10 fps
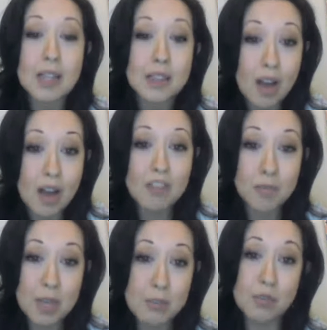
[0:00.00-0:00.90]
A lot
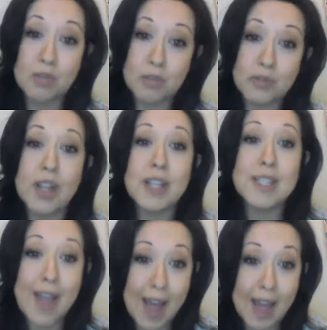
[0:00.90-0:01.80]
of people are
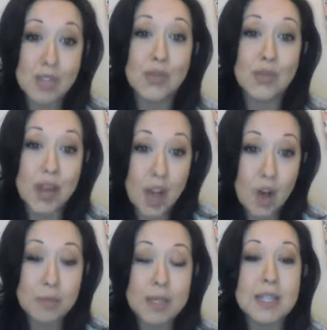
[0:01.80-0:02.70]
afraid to ask for
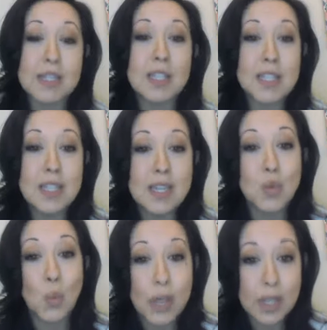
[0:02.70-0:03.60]
help because they see it
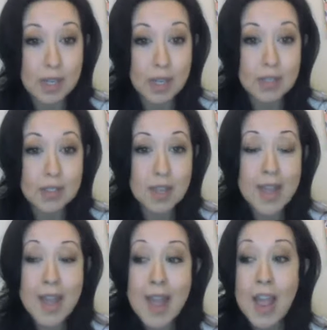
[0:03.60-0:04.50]
as a weakness.
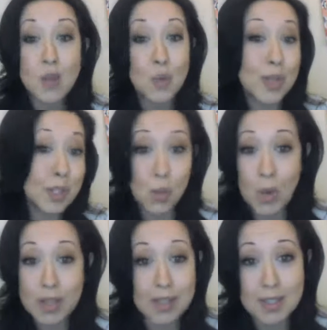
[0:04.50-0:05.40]
And the reason
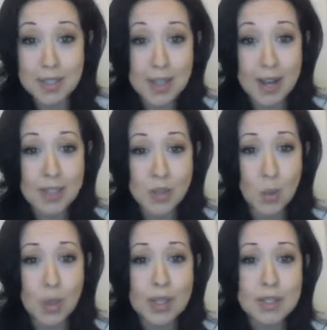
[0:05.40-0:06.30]
why they see that as
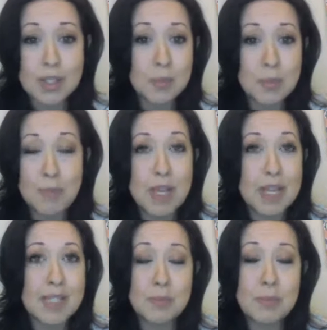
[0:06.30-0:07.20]
a weakness is
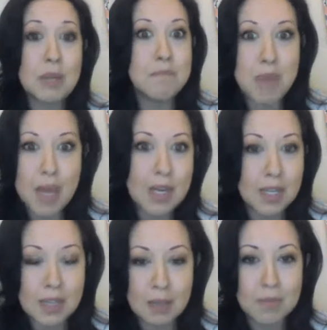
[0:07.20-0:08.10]
because it's been
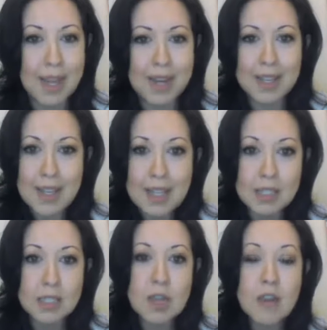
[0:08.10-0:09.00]
embedded in them that it
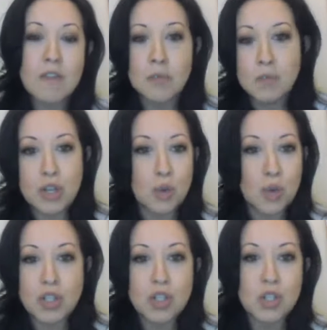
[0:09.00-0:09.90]
is from
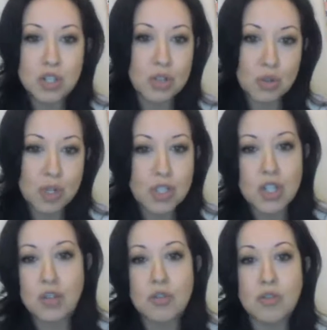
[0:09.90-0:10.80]
generation to
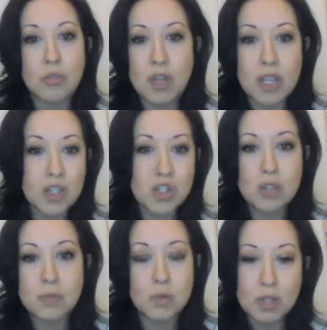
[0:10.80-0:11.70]
generation or from
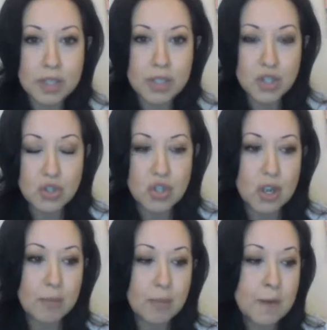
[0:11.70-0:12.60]
relationship to
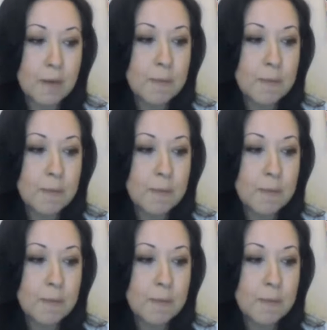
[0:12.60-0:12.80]
relationship.